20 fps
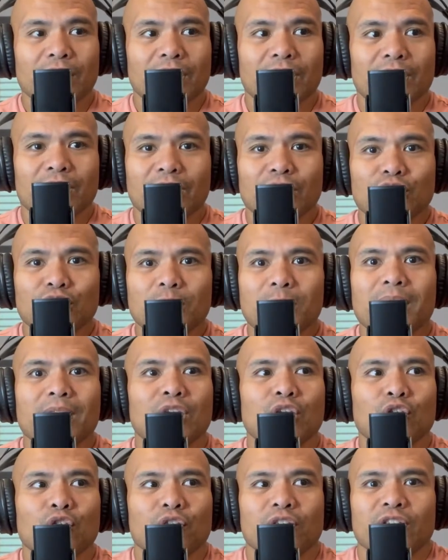They should be
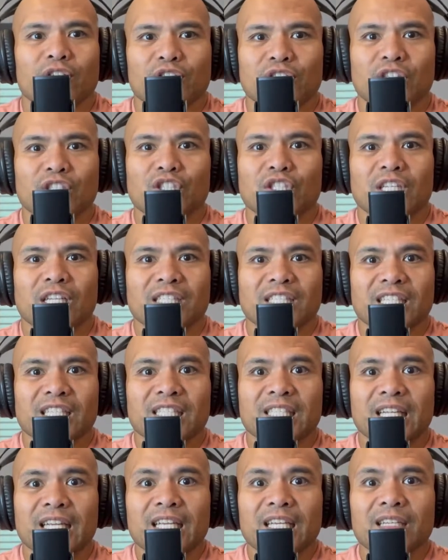making career decisions at
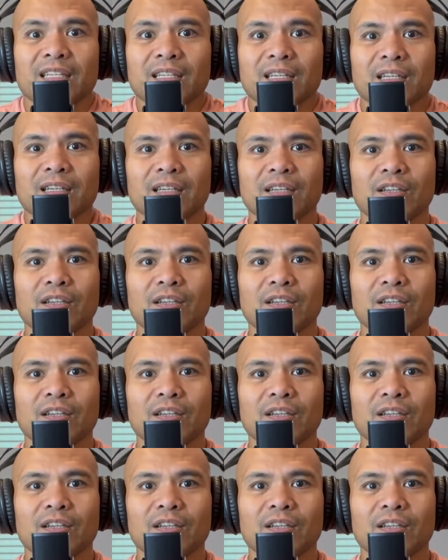16.